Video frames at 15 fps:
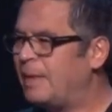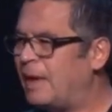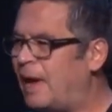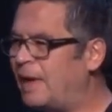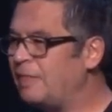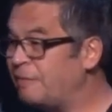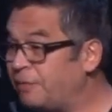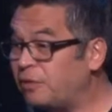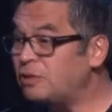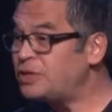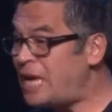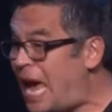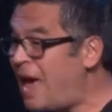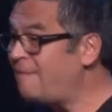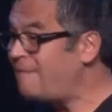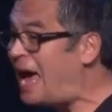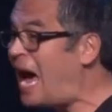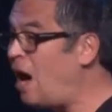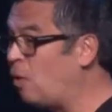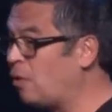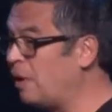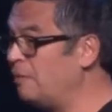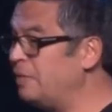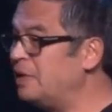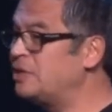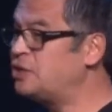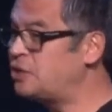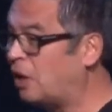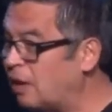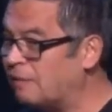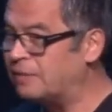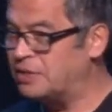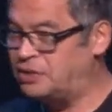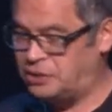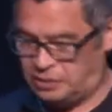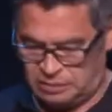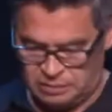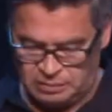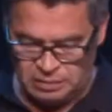And the first half hour of this service